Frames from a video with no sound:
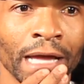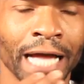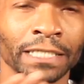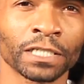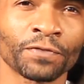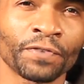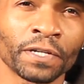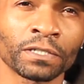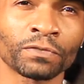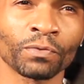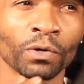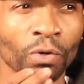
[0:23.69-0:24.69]
I just
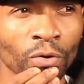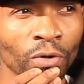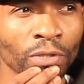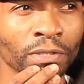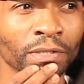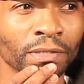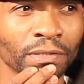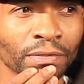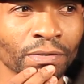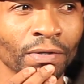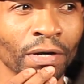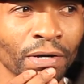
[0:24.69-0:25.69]
finished recording.
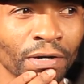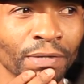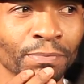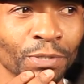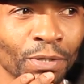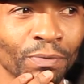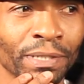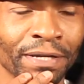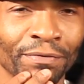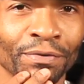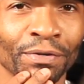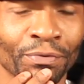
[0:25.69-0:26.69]
You know, we're
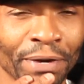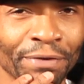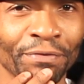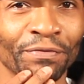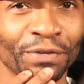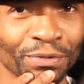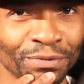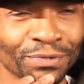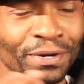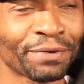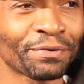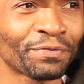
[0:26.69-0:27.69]
getting great
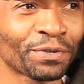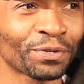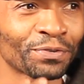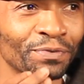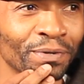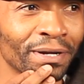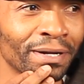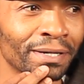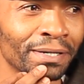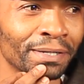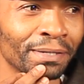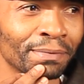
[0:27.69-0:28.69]
reviews
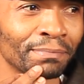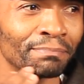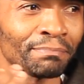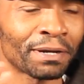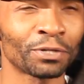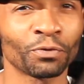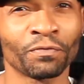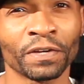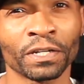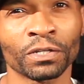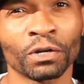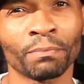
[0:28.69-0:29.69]
for my new
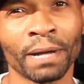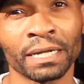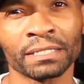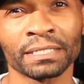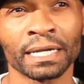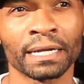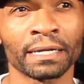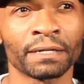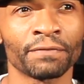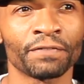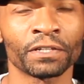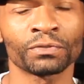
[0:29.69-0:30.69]
video by
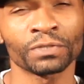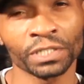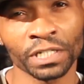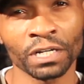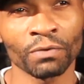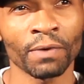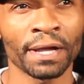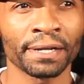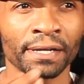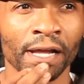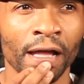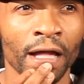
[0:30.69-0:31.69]
design featuring Jerry
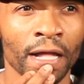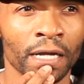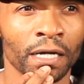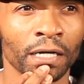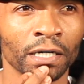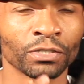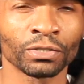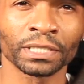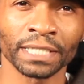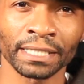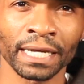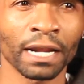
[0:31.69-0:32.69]
White. You can
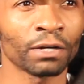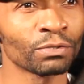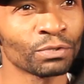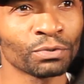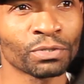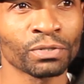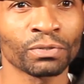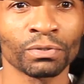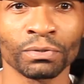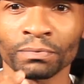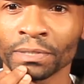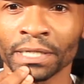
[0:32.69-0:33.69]
check that out on
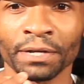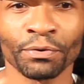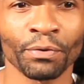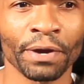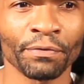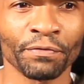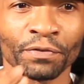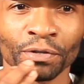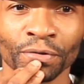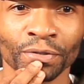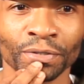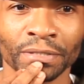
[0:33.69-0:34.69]
YouTube, getting great
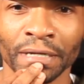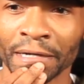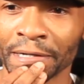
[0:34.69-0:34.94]
reviews.